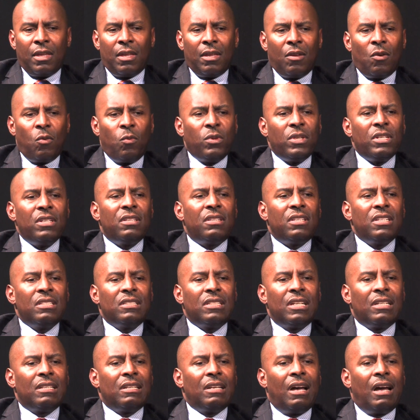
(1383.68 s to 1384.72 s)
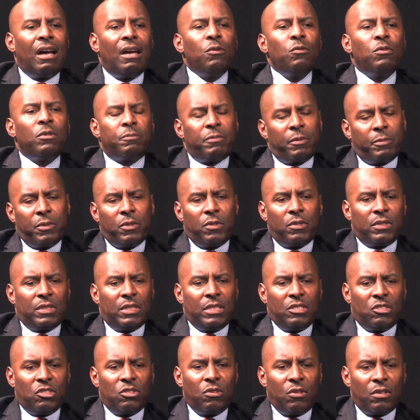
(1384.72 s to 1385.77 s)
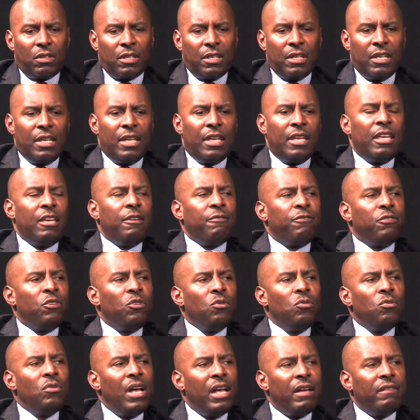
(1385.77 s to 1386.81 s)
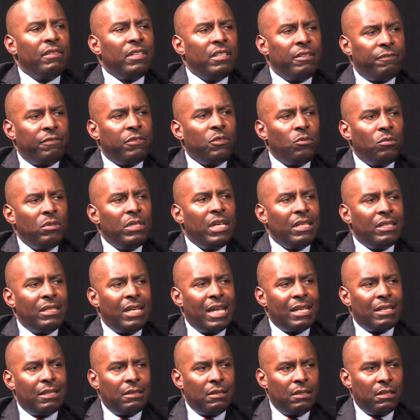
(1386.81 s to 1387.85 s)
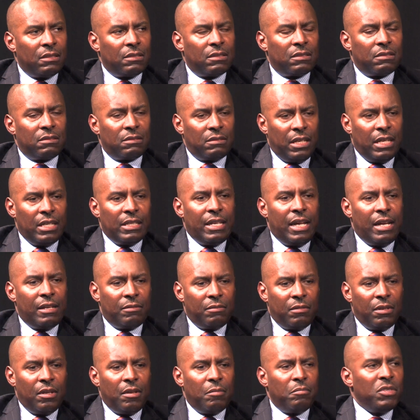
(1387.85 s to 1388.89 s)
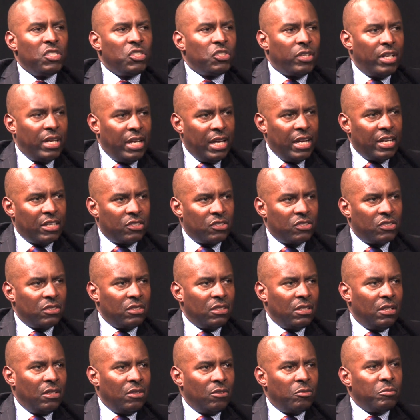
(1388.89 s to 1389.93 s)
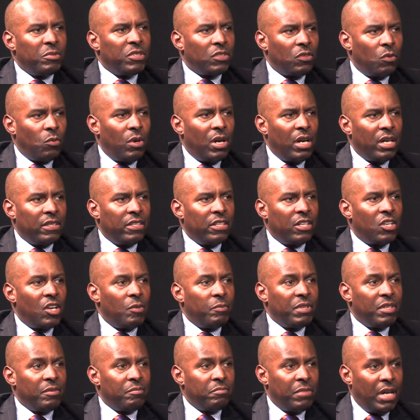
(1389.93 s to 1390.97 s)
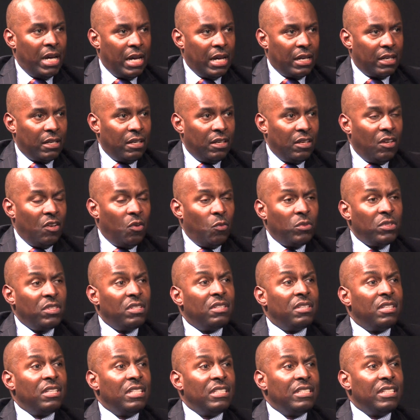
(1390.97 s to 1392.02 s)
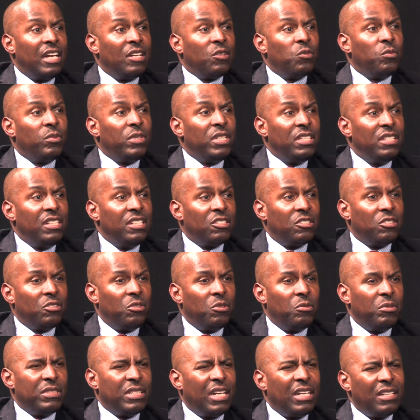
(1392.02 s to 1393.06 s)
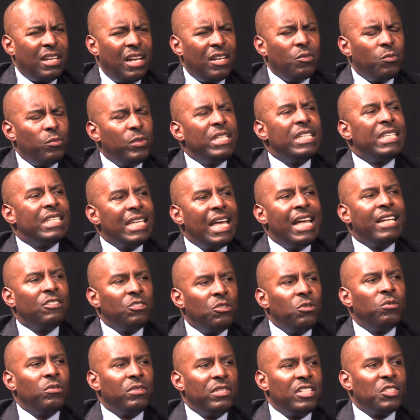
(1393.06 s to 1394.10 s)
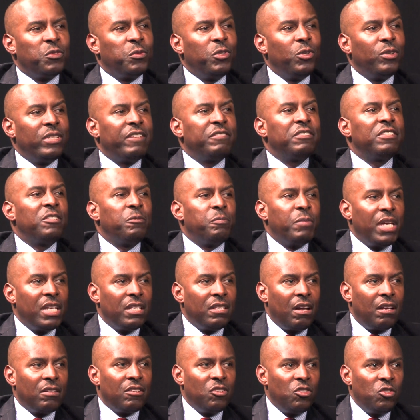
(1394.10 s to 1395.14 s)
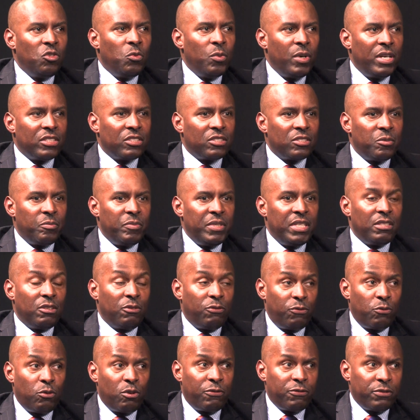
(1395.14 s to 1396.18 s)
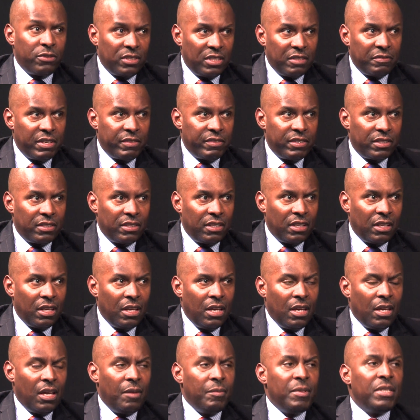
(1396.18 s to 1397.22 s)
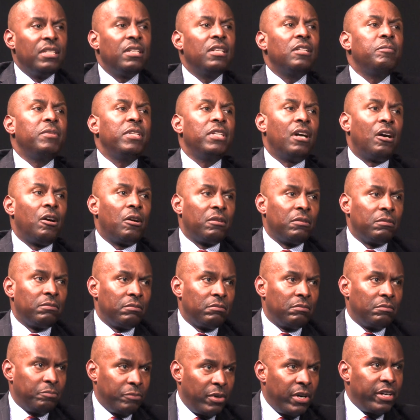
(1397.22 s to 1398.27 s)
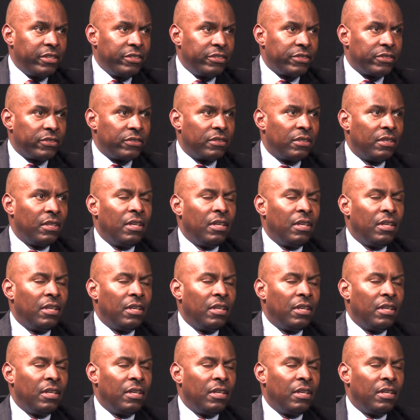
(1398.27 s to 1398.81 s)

One of the things that I would propose is, look, if you get that list saying that Mr. X or Mr. Y, they're coming back, one of the things that we need to do is, and we can do this, we don't have to depend on the U.S. to be in the forefront of everything. I mean, they'll be our partners.